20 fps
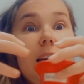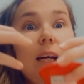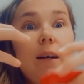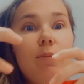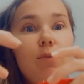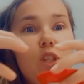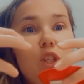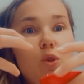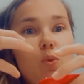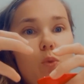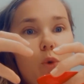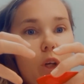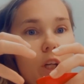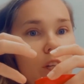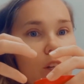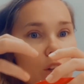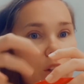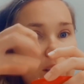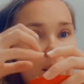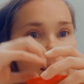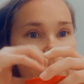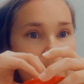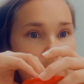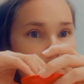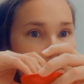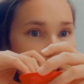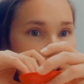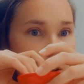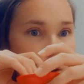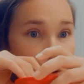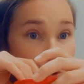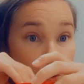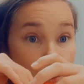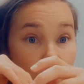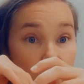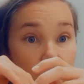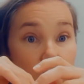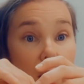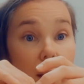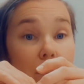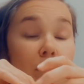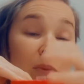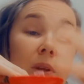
I'm just working on the same thing all the time.